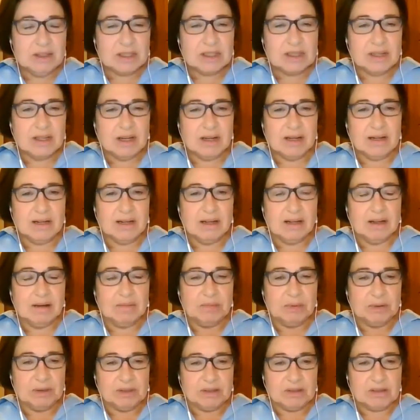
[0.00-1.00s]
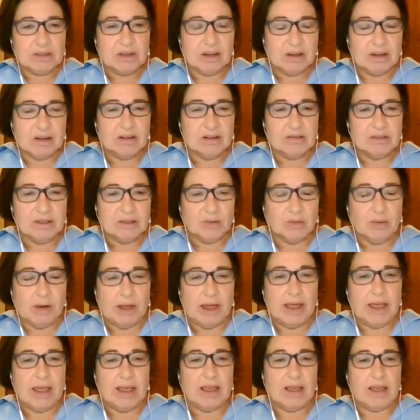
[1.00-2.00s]
to kind of put their cars
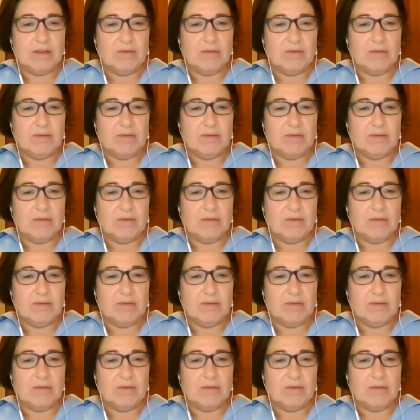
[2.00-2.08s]
away.